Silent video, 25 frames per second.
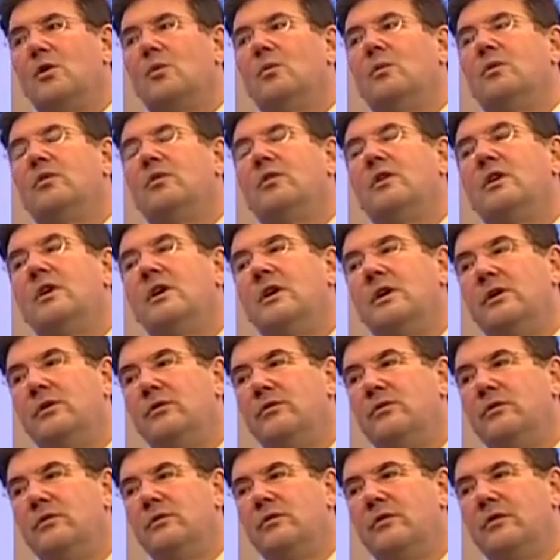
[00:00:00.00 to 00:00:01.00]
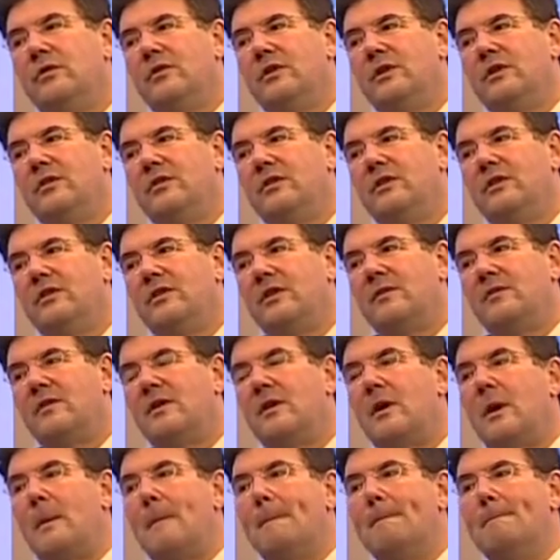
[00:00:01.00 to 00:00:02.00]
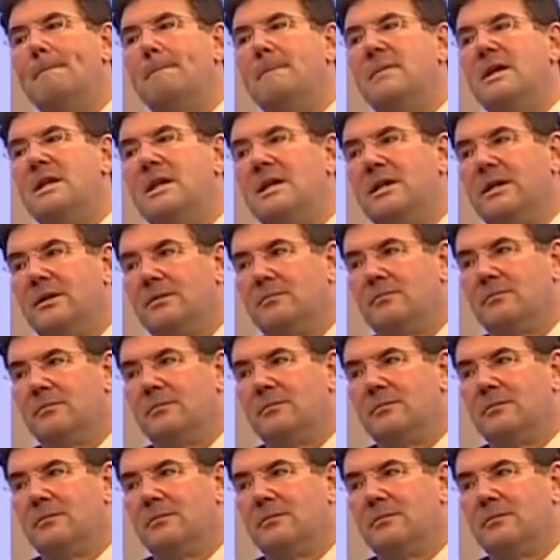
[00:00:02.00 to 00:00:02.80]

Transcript: was 167 billion.